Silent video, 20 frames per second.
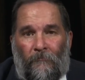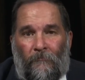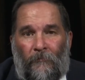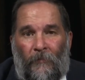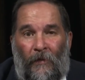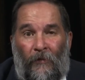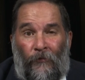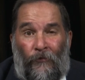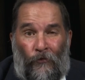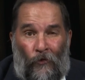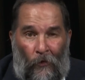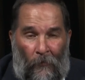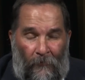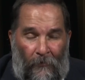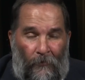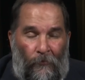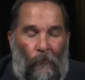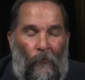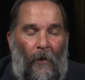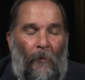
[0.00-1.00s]
his
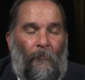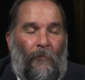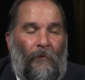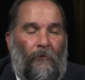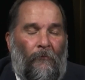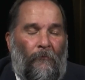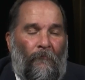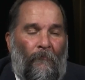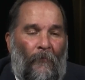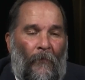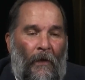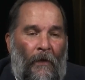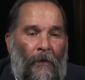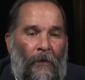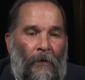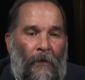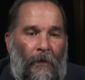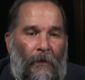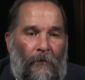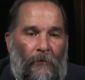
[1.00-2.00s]
service weapon
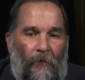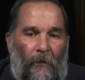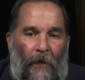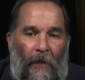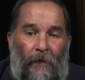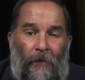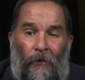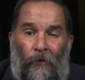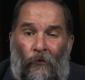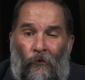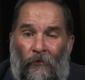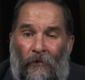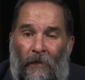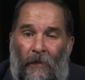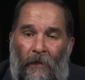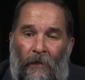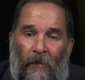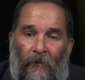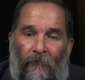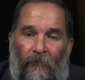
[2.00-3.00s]
and laid it on the
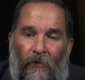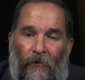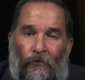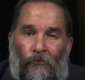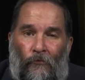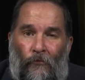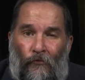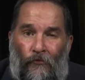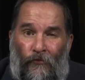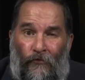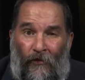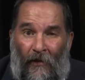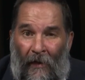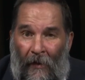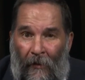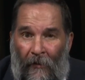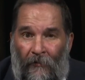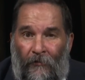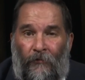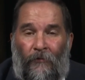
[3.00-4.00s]
individual's
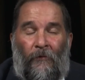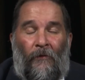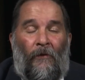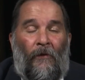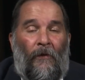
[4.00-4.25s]
desk